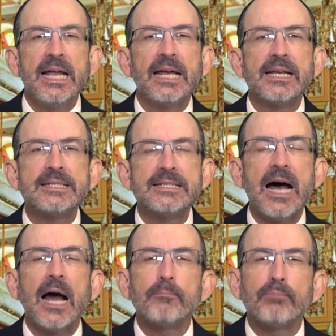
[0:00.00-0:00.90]
It is
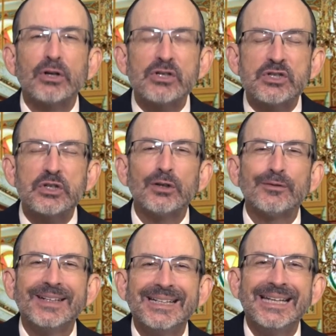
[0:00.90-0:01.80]
not
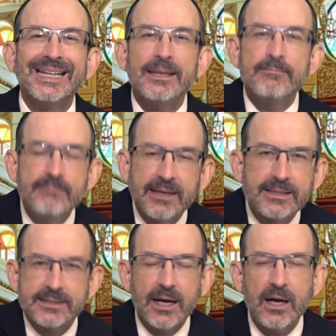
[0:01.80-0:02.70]
preserving in the midst